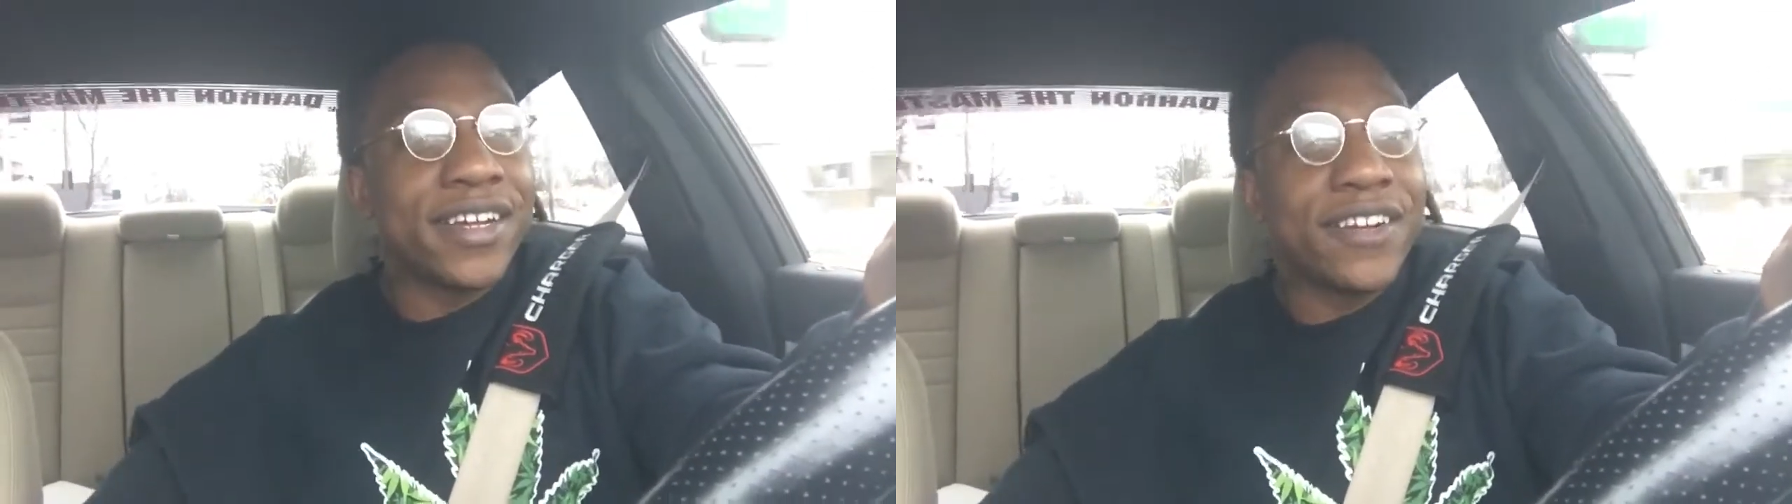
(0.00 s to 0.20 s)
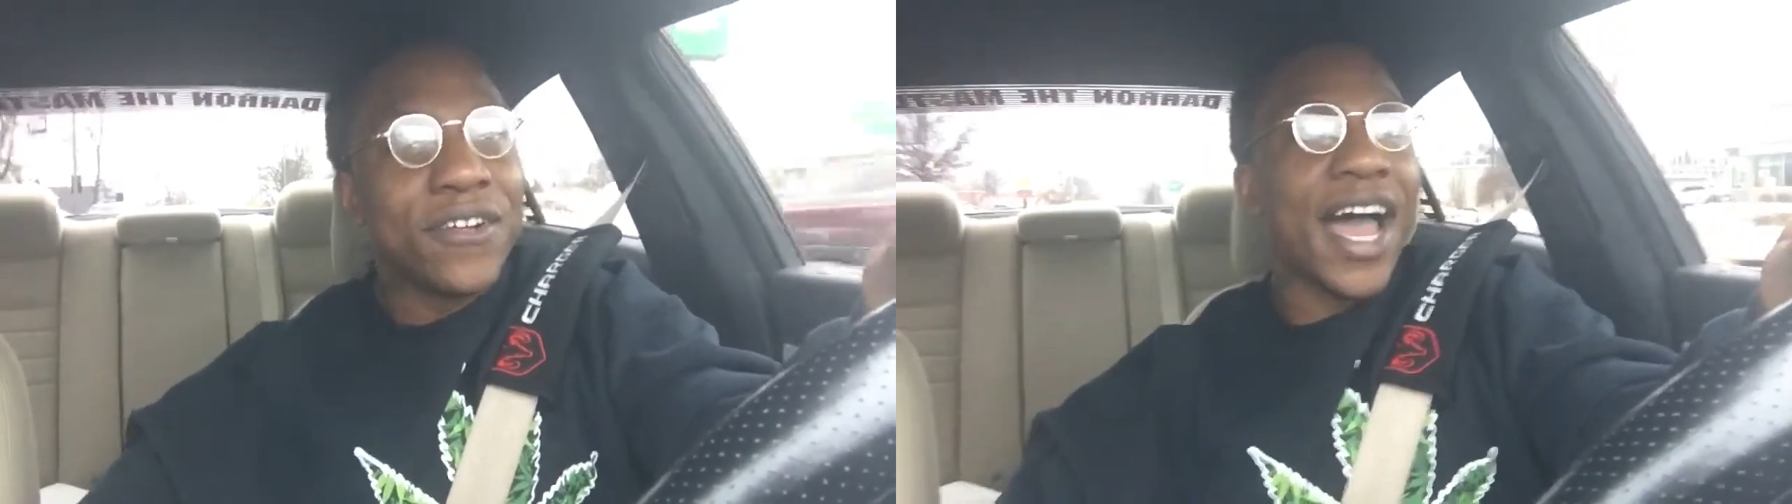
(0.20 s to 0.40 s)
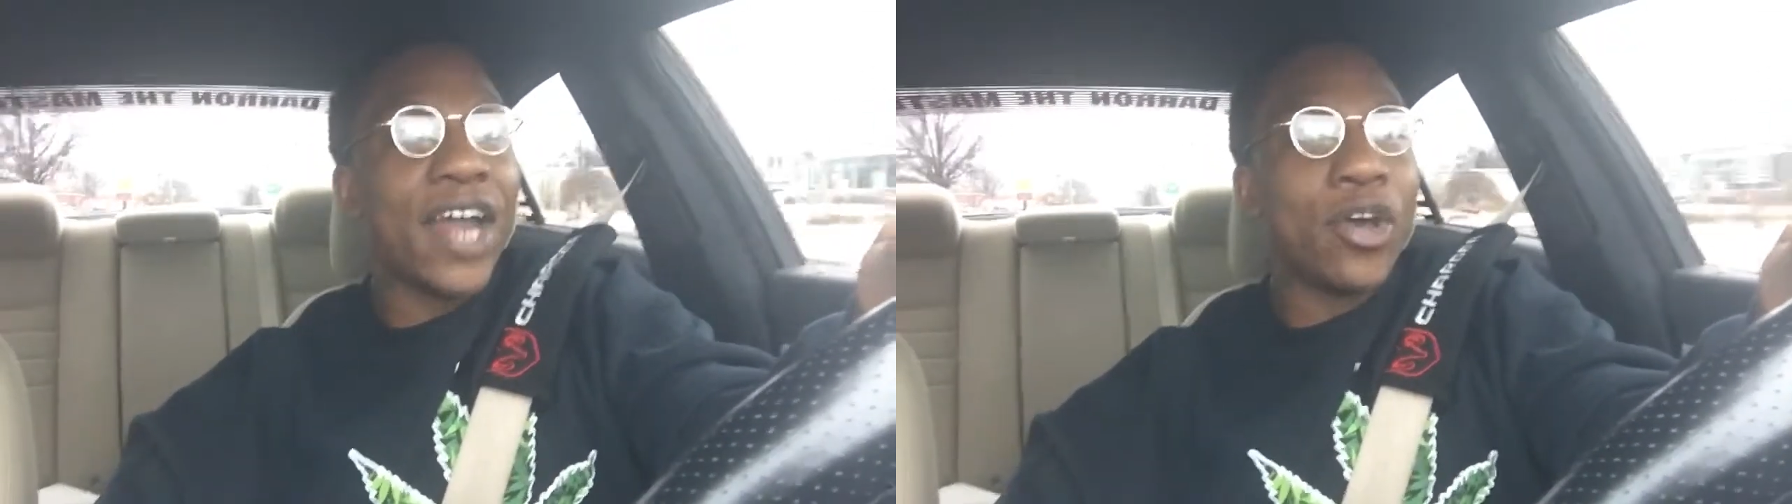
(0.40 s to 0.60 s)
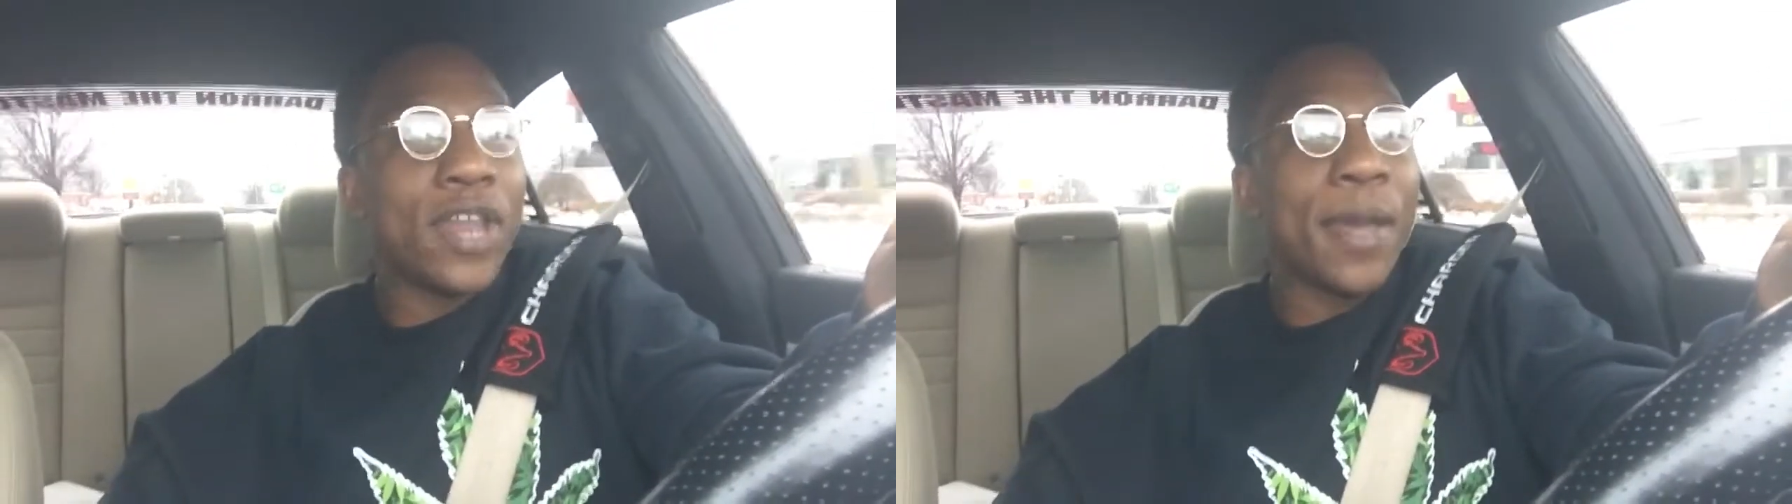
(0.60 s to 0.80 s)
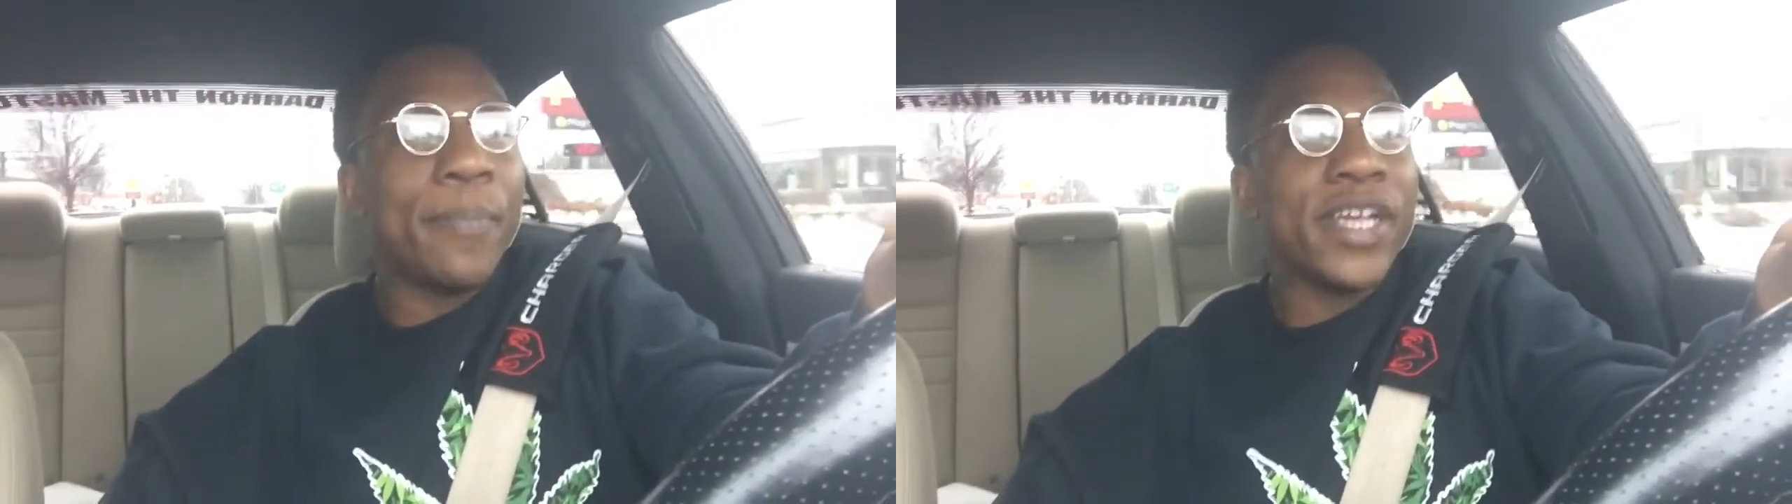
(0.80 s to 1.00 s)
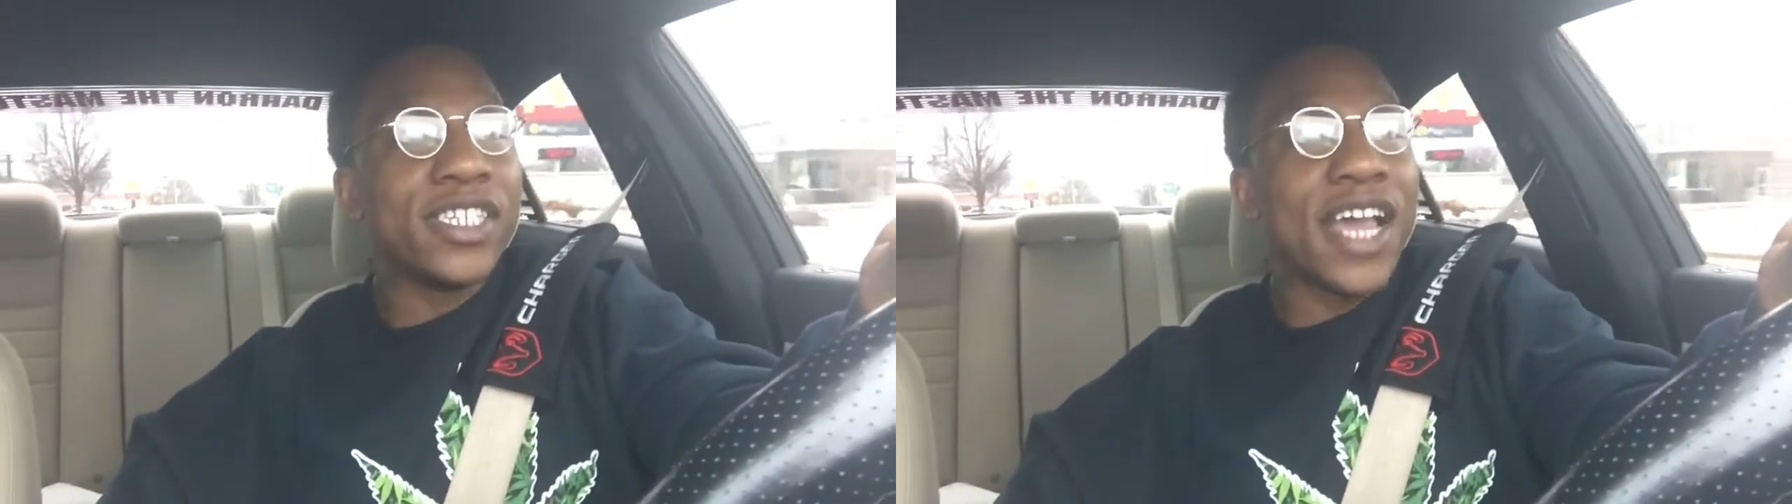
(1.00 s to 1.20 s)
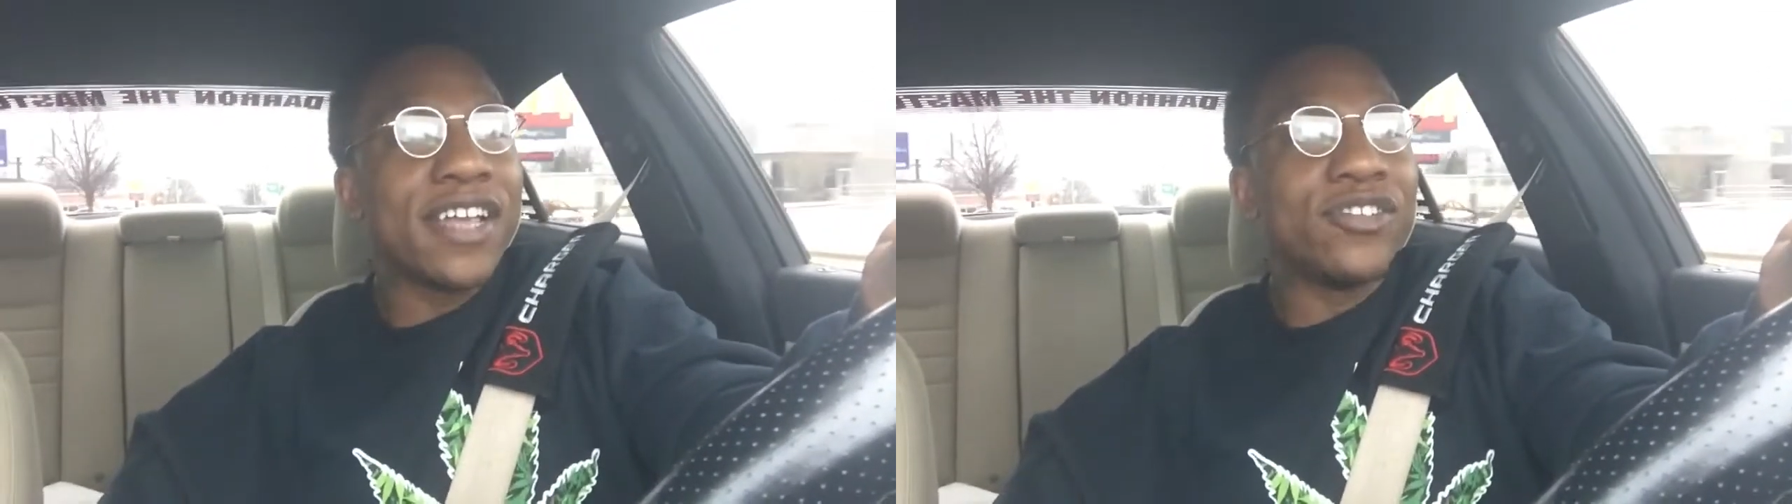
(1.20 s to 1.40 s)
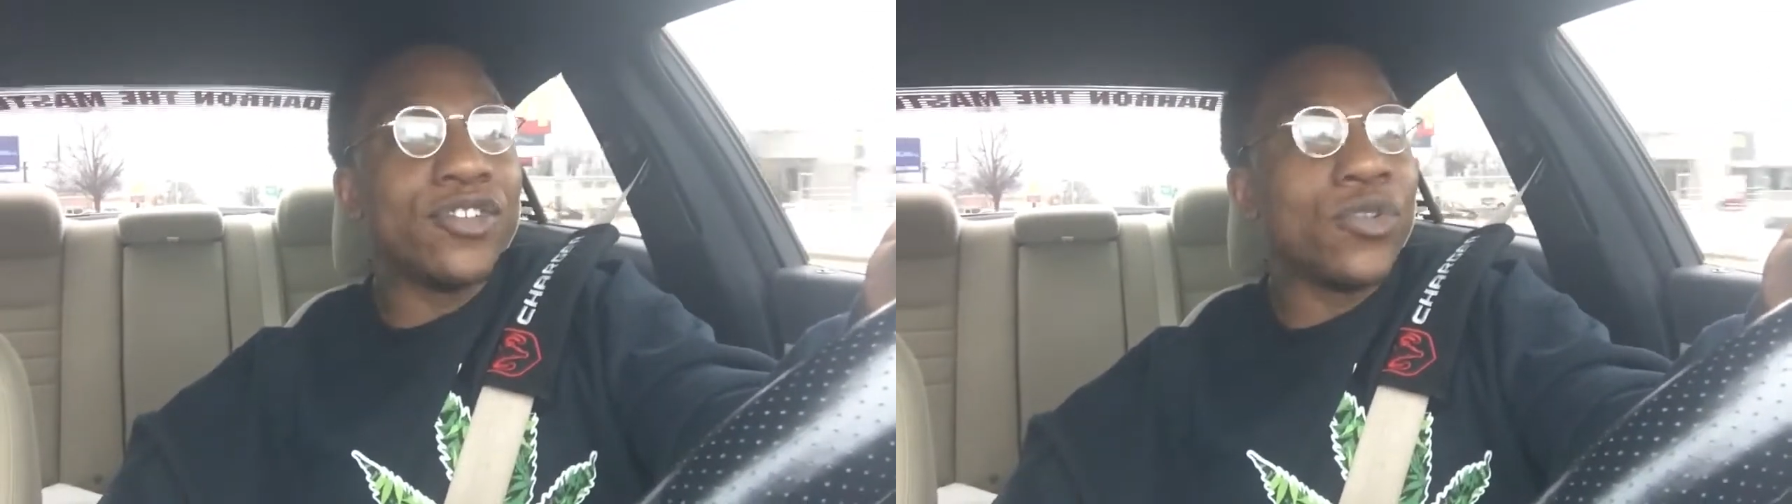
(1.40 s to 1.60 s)
I know that bitch ass
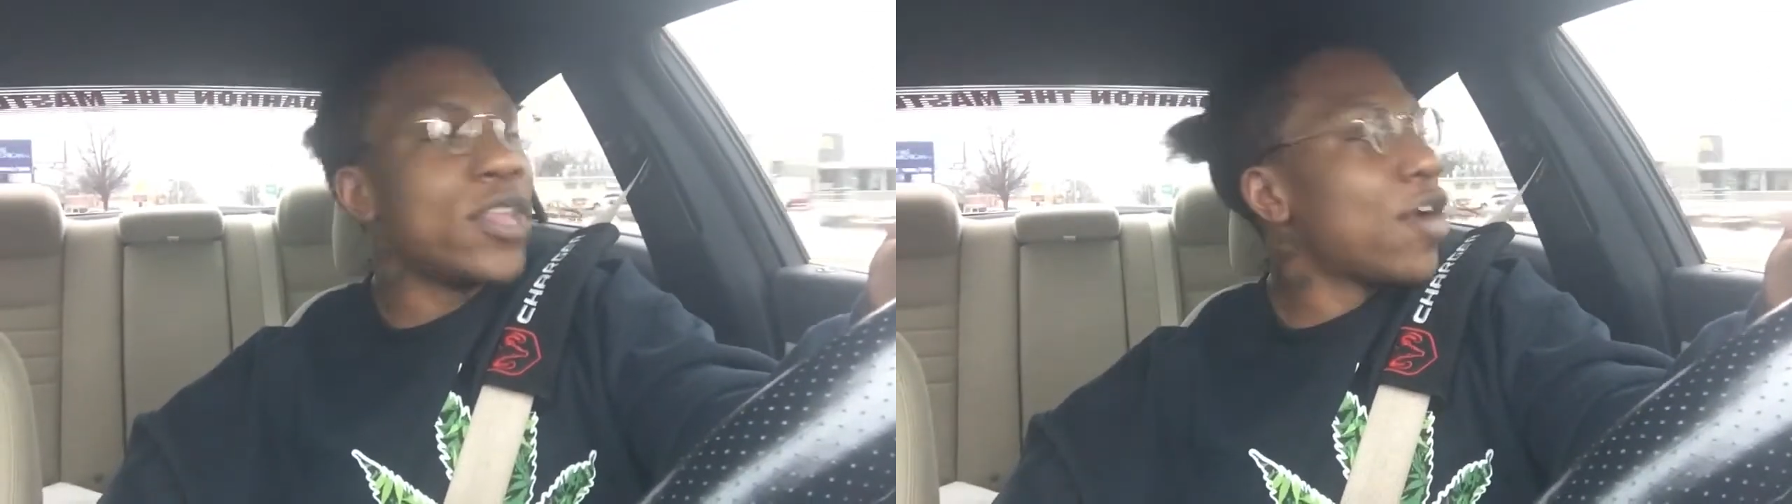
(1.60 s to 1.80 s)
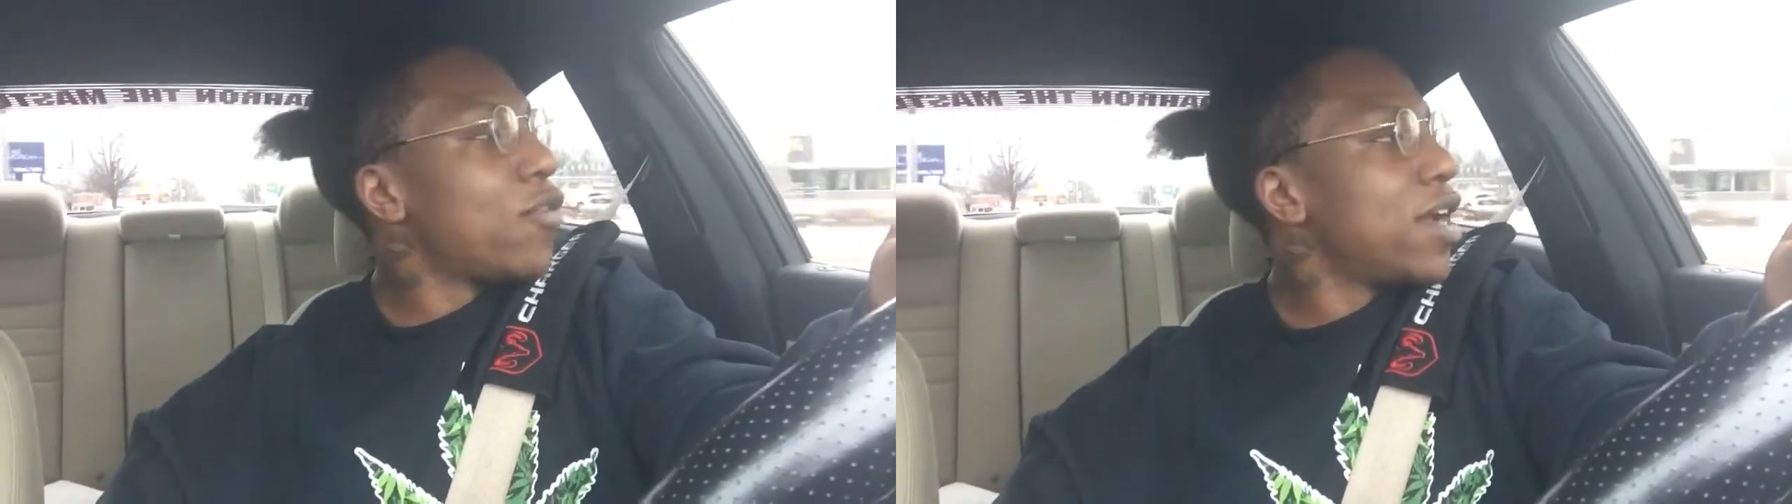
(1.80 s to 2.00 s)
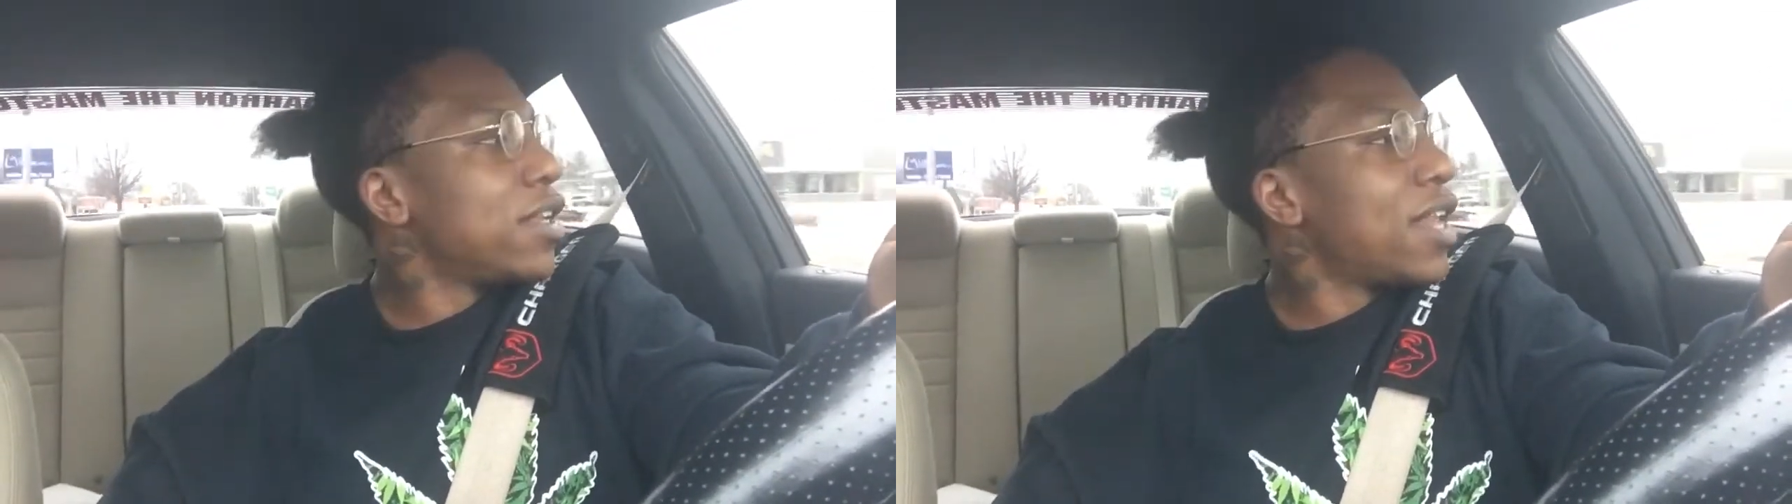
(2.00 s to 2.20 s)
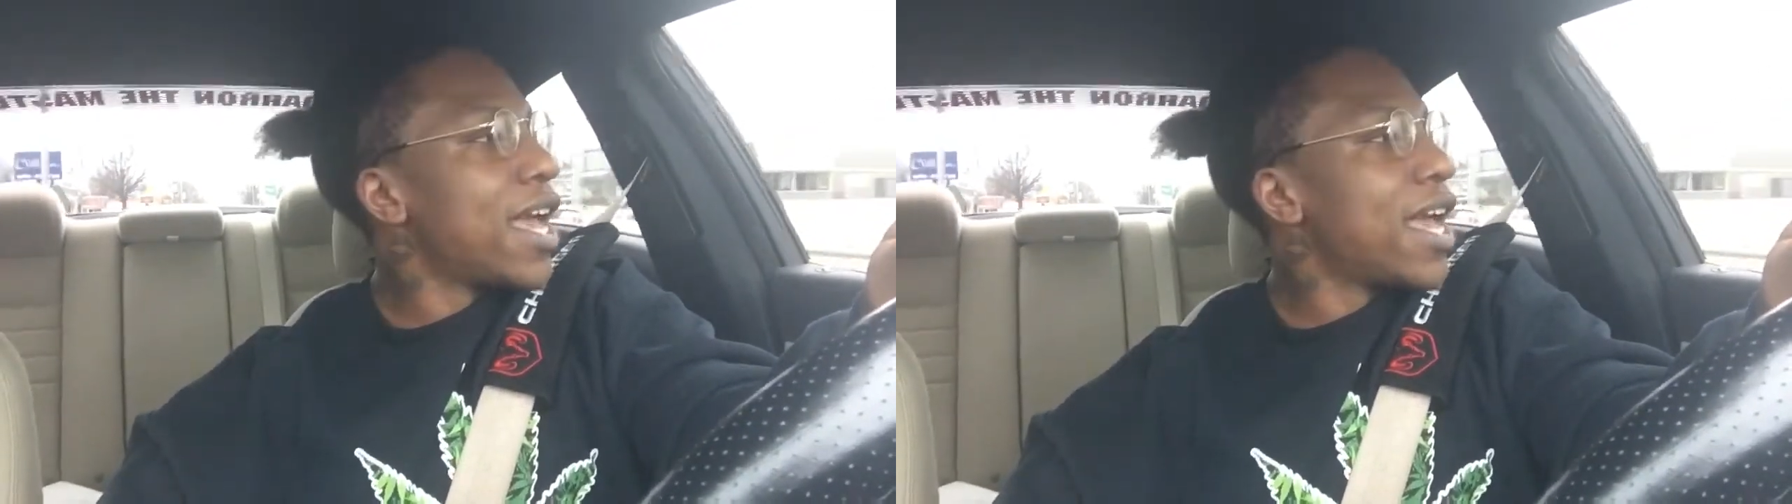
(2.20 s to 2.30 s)
dude that ran the light,